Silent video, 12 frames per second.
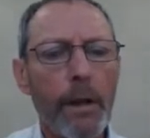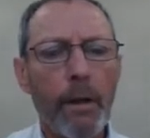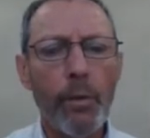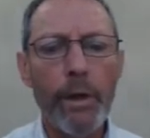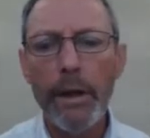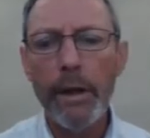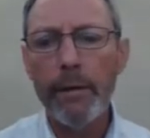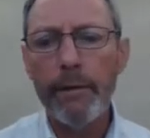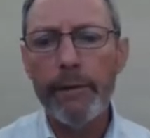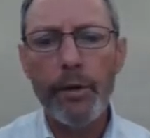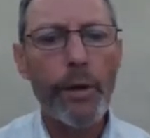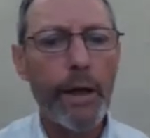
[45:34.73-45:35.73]
We're
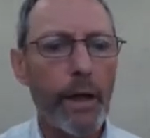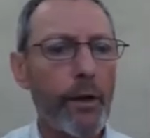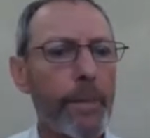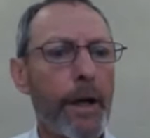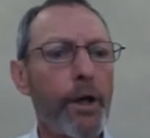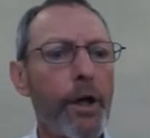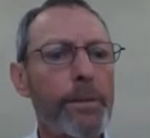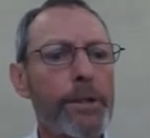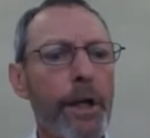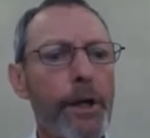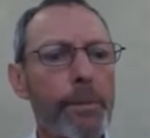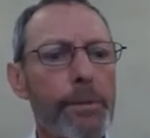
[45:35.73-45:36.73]
talking a lot about
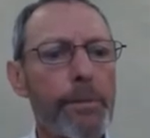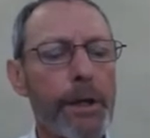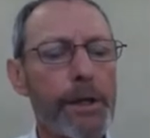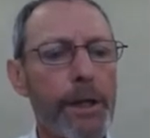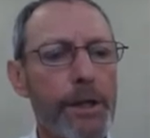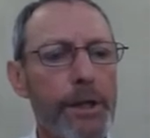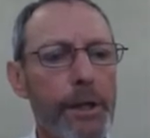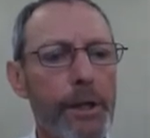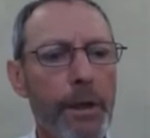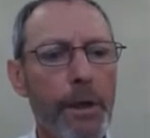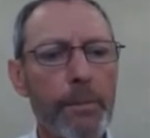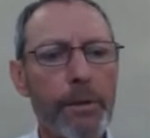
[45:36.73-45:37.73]
herbicide optimization at the
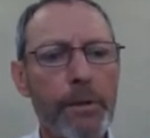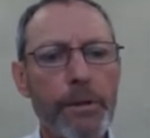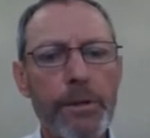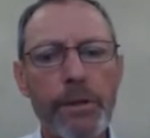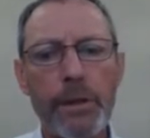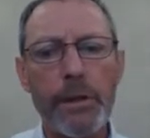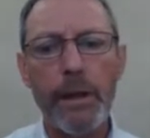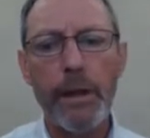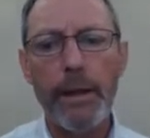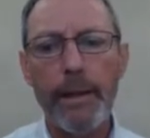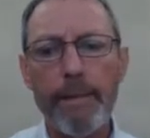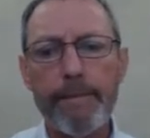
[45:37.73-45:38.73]
moment.
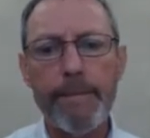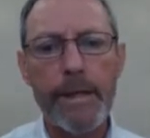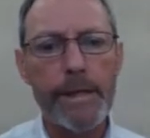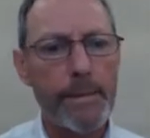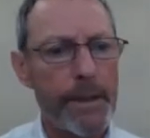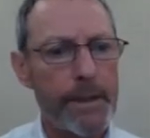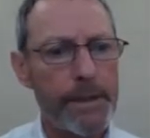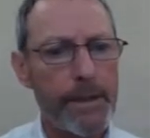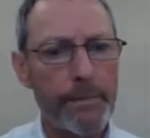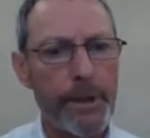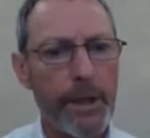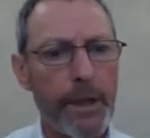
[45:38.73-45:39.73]
Um, it's a big
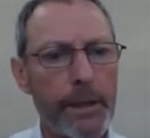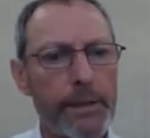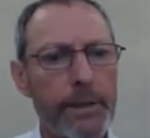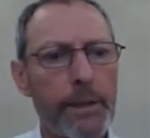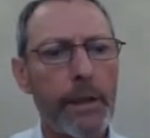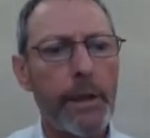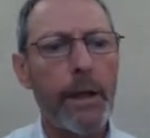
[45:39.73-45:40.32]
subject.